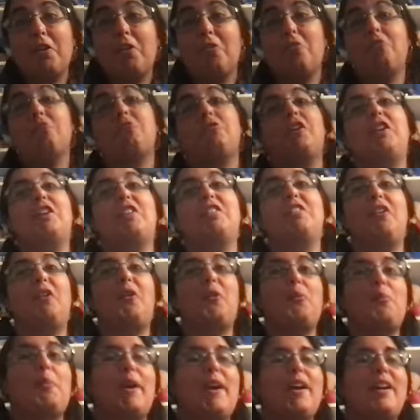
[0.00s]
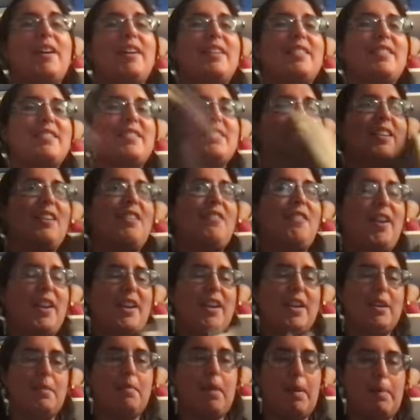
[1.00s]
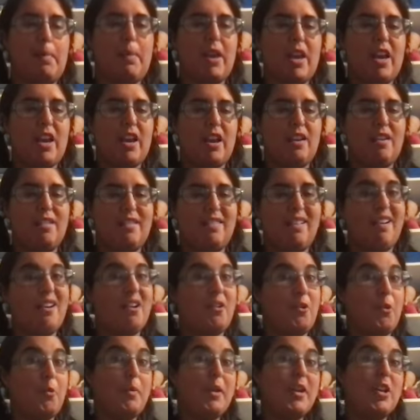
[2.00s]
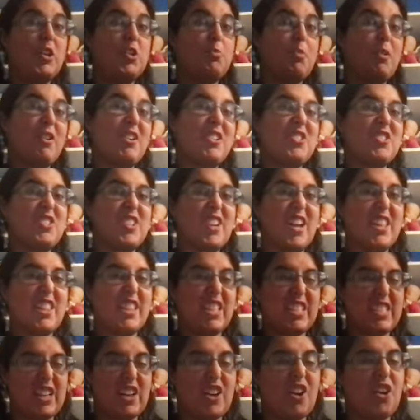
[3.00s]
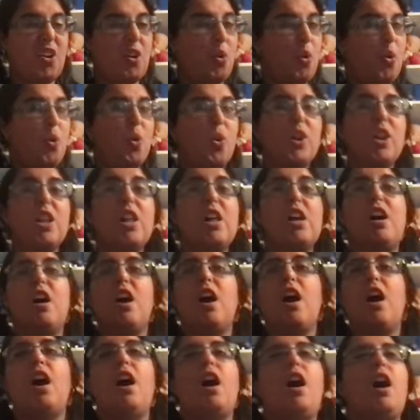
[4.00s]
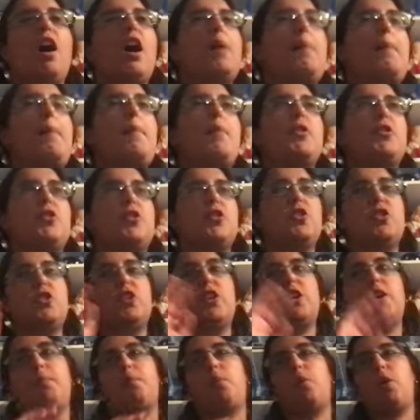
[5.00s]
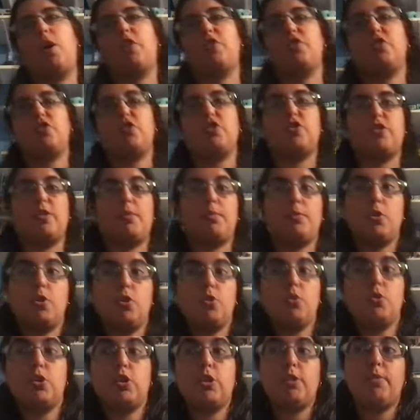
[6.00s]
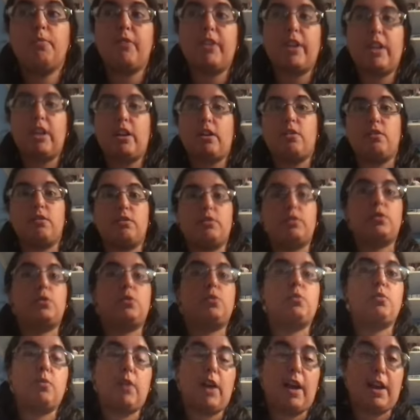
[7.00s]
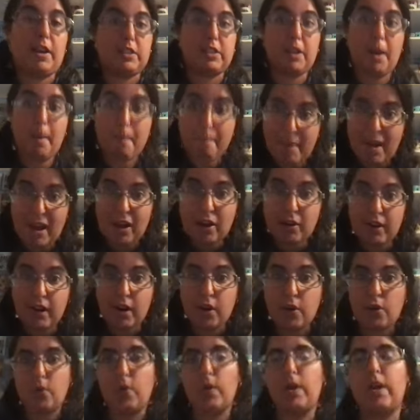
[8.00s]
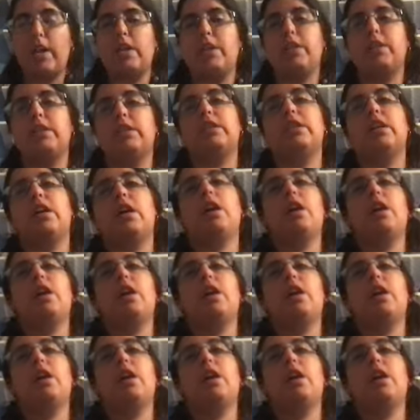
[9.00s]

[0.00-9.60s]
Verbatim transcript: to go read a little bit and see if I can maybe hit the 100 page mark tonight. That's like a goal. Um, I'm also just going to watch some YouTube videos as background noise.